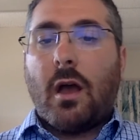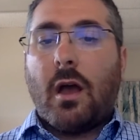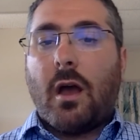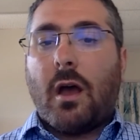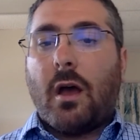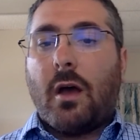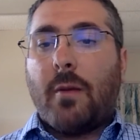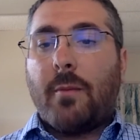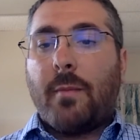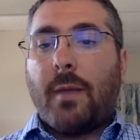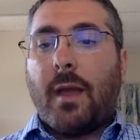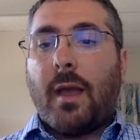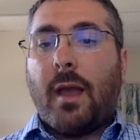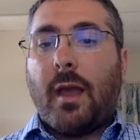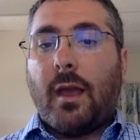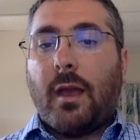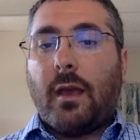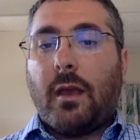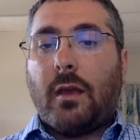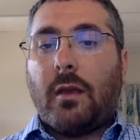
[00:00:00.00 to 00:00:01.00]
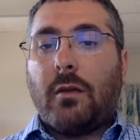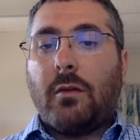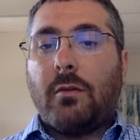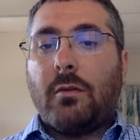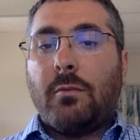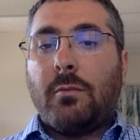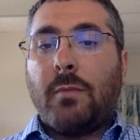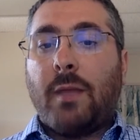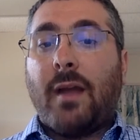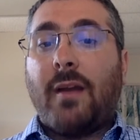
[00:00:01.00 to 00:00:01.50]
um, a
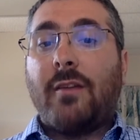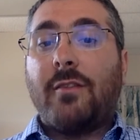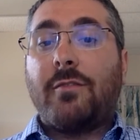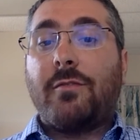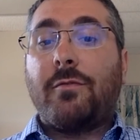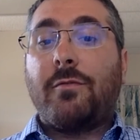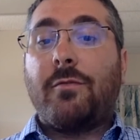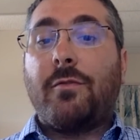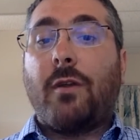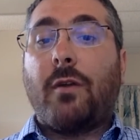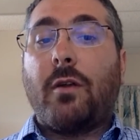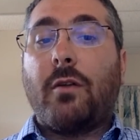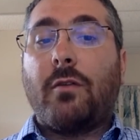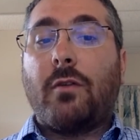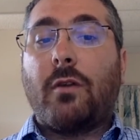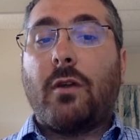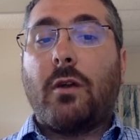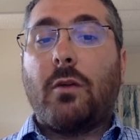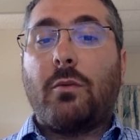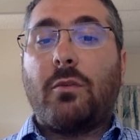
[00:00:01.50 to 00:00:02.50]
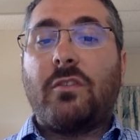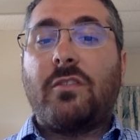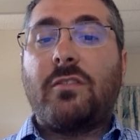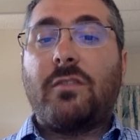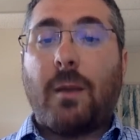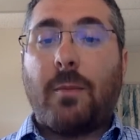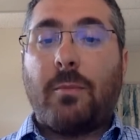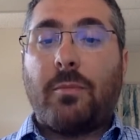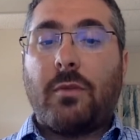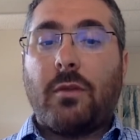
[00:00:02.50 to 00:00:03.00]
man is very, very
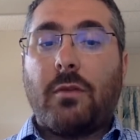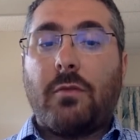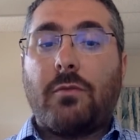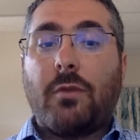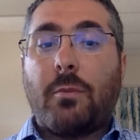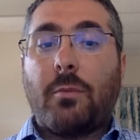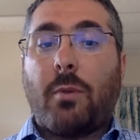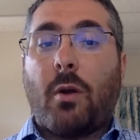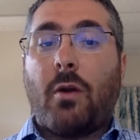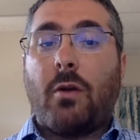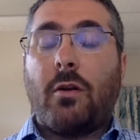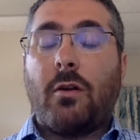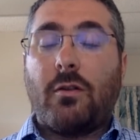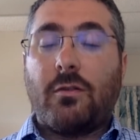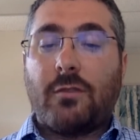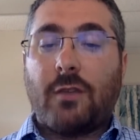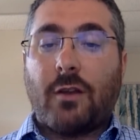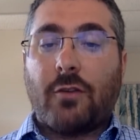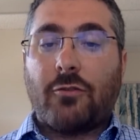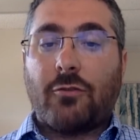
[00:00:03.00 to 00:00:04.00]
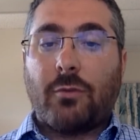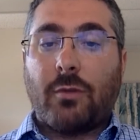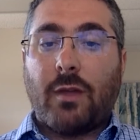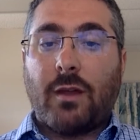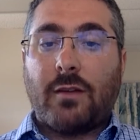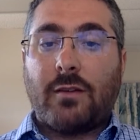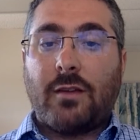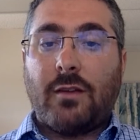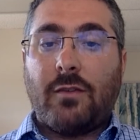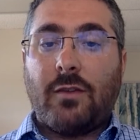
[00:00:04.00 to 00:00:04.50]
receptive to partnered
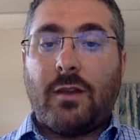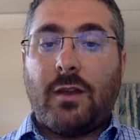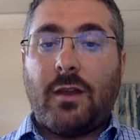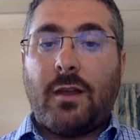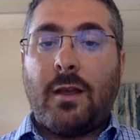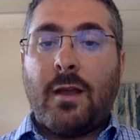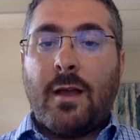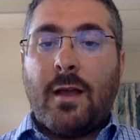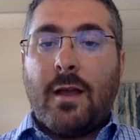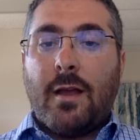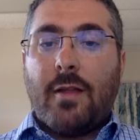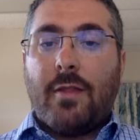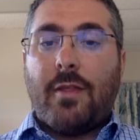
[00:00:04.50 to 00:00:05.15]
sexual activity.